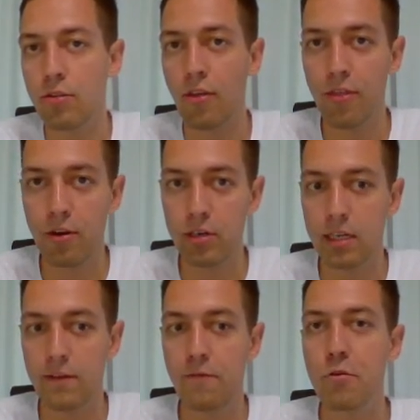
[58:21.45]
the third, and
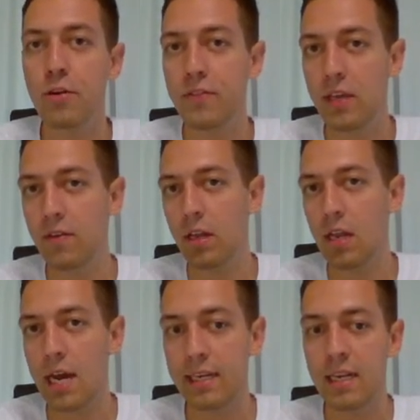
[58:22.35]
the fourth even
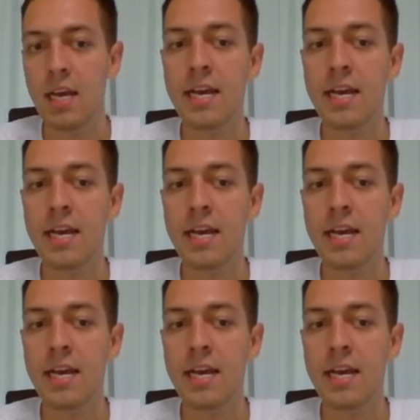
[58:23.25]
line